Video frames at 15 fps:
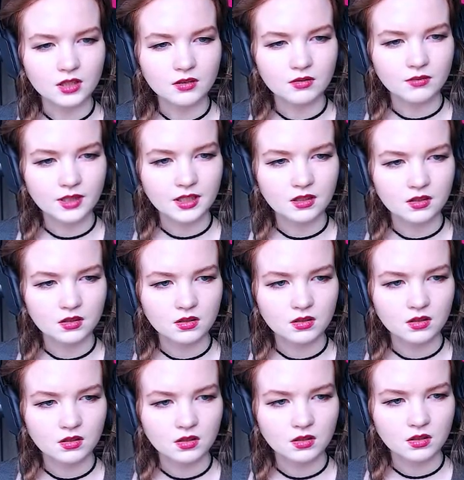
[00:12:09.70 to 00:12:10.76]
cart? What?
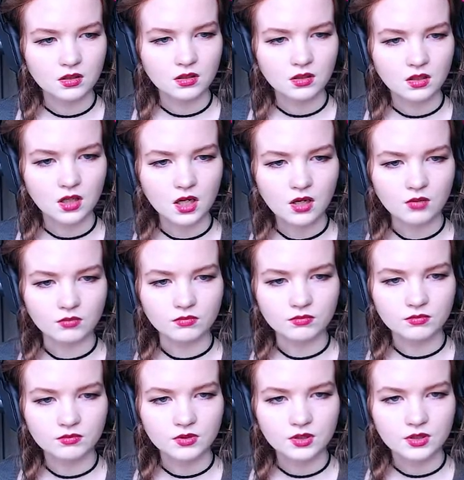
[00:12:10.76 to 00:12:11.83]
Oh,
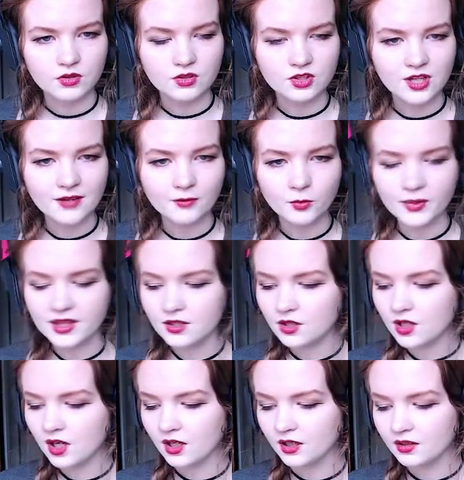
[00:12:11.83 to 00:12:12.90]
you can travel with
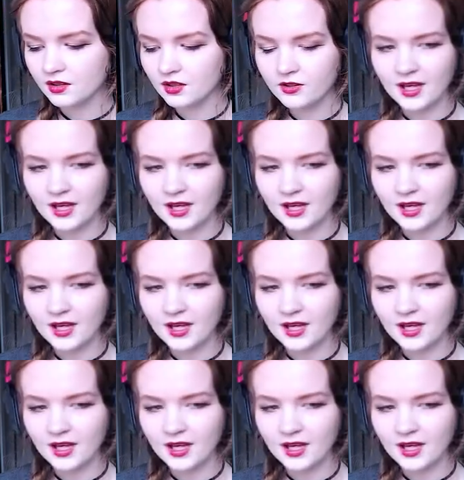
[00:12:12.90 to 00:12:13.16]
your cart.